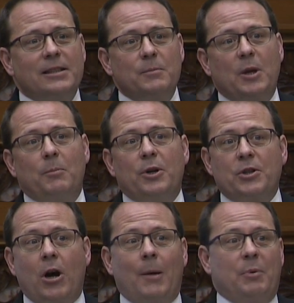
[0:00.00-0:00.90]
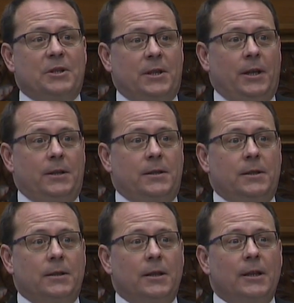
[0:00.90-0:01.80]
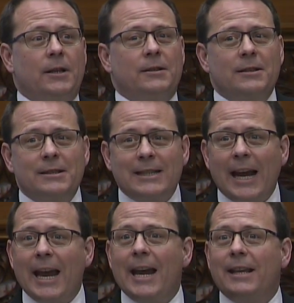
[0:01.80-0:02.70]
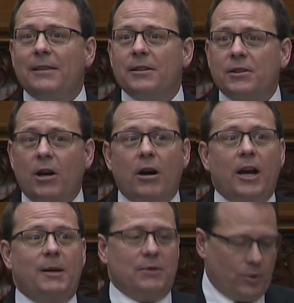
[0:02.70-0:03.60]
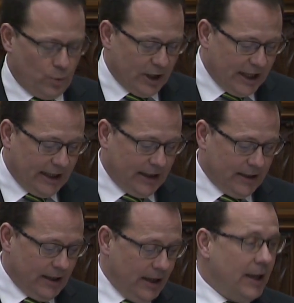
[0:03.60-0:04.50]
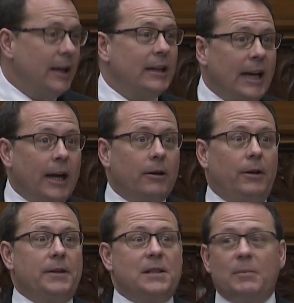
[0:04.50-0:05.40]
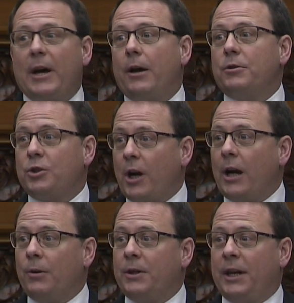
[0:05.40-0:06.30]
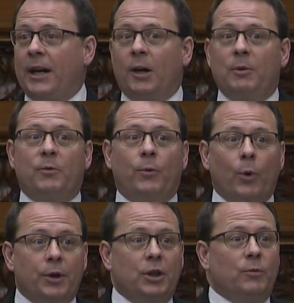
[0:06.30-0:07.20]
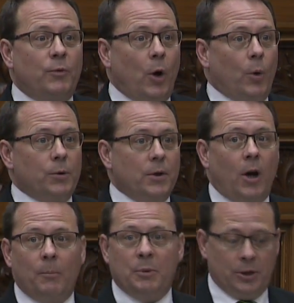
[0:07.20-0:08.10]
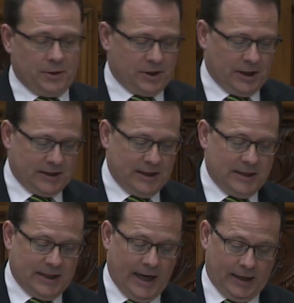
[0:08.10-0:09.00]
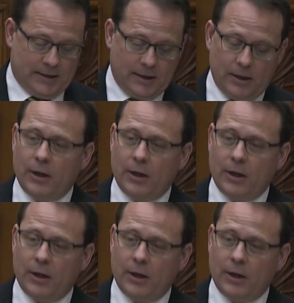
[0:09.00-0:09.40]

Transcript: the members opposite to take the time to read Careless About Child Care before you vote on Bill 66.